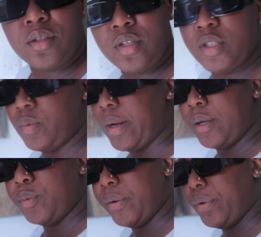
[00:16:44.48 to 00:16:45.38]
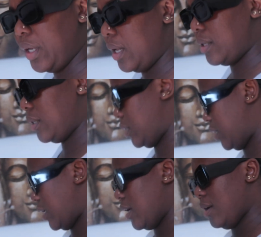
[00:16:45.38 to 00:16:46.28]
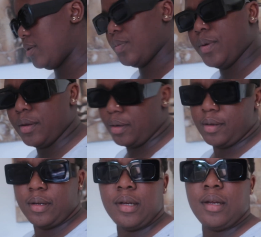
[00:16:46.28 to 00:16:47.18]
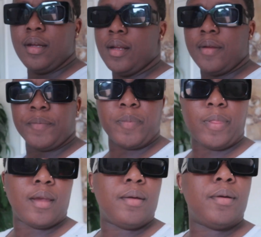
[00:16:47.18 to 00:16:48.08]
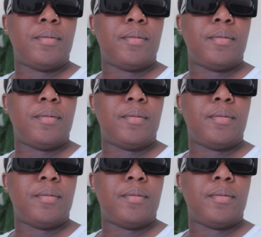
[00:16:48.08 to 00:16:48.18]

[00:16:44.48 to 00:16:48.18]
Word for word: know it's weird wearing glasses in the house, but it, no, it's not